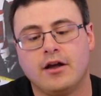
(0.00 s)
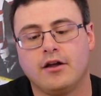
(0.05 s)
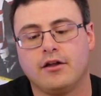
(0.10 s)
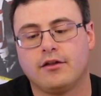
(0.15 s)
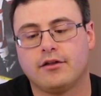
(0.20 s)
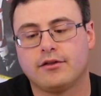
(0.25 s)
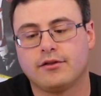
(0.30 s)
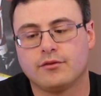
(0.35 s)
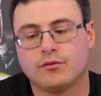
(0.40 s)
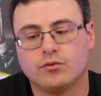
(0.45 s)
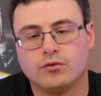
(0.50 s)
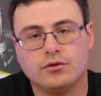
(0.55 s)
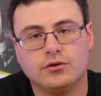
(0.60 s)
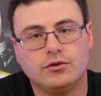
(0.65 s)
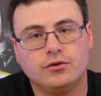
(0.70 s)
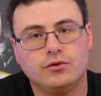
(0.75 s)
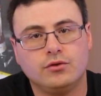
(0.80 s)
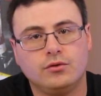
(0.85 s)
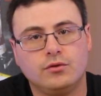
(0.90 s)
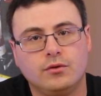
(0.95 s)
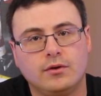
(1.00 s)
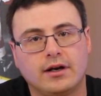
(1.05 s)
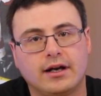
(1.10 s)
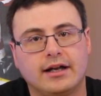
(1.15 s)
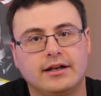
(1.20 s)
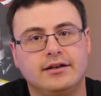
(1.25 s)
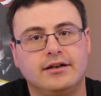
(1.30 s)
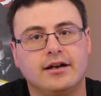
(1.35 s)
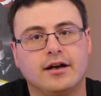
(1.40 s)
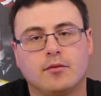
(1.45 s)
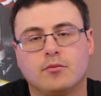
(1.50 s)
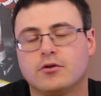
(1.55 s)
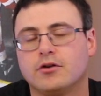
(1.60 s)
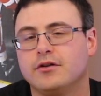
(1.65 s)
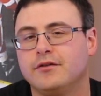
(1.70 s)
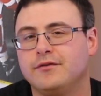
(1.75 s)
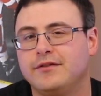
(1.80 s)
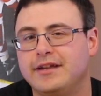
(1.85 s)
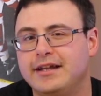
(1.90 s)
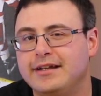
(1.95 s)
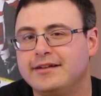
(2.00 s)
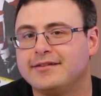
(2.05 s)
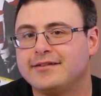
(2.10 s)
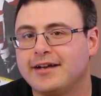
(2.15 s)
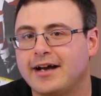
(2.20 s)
through a number of these